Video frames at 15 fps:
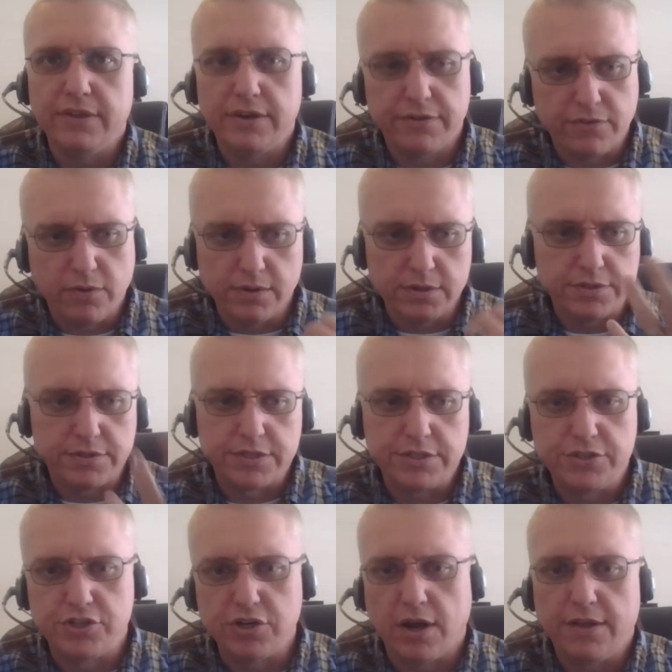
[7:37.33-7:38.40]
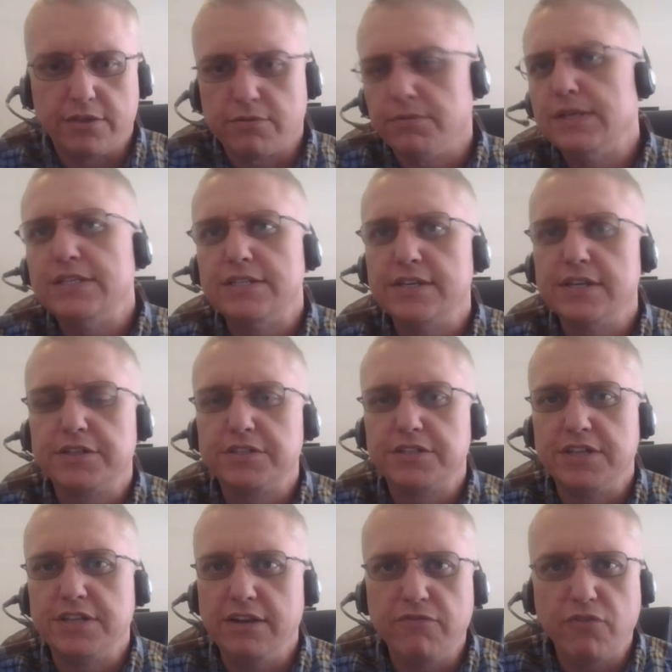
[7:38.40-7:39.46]
And of course, John
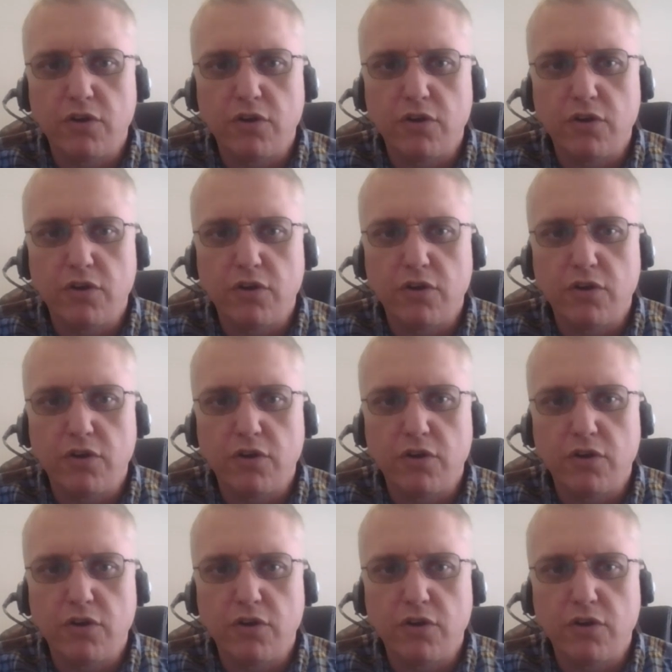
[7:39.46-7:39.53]
3:16,